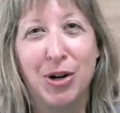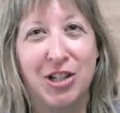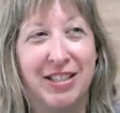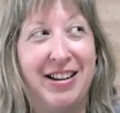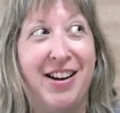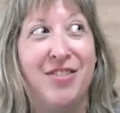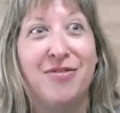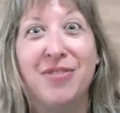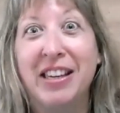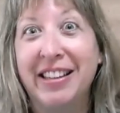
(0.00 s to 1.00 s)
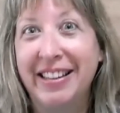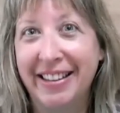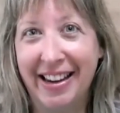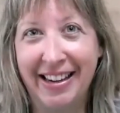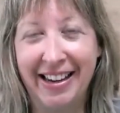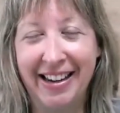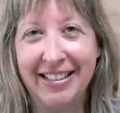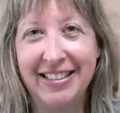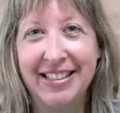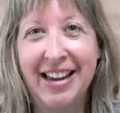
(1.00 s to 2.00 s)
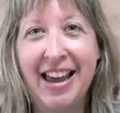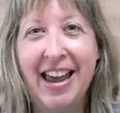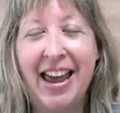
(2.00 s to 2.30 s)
or just not feeling like it.